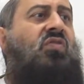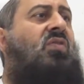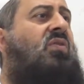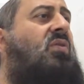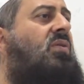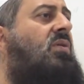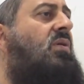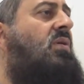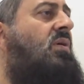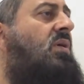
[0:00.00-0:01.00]

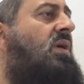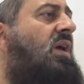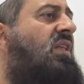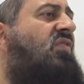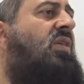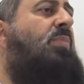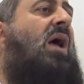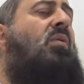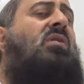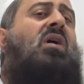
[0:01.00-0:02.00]
Whilst
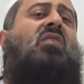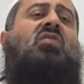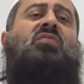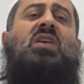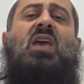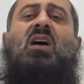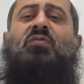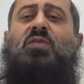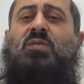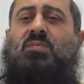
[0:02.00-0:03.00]
it is the
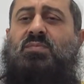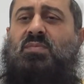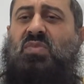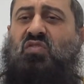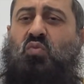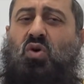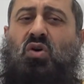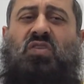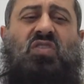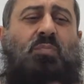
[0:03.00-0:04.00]
paradise of the kafir.
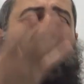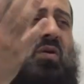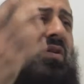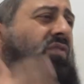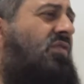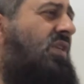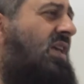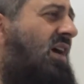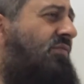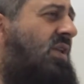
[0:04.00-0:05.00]
This world is the
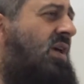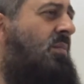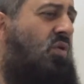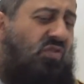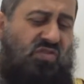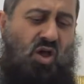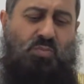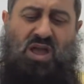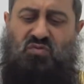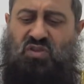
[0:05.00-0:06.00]
paradise of the kafir.
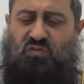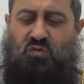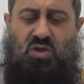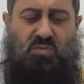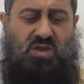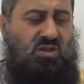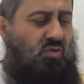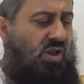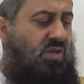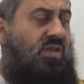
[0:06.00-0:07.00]
Because there's no boundaries
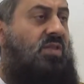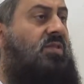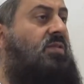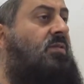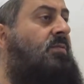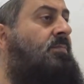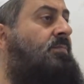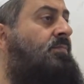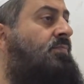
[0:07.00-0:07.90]
for him. He can do anything.